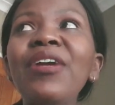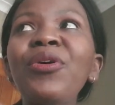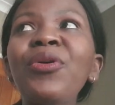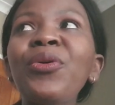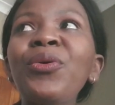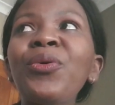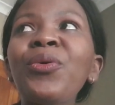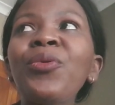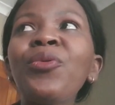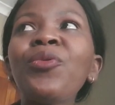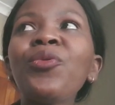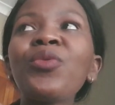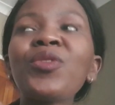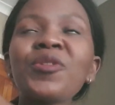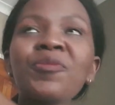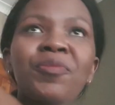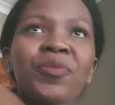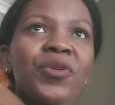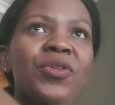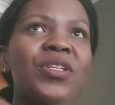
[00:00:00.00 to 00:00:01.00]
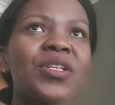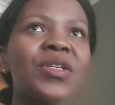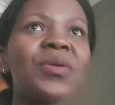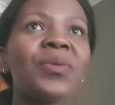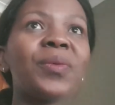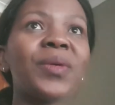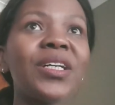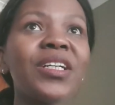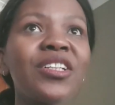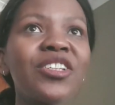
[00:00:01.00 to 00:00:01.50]
who was brought in a
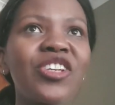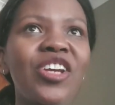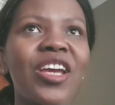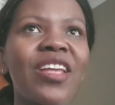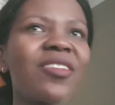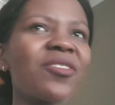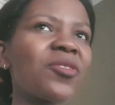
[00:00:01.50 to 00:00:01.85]
wheelchair.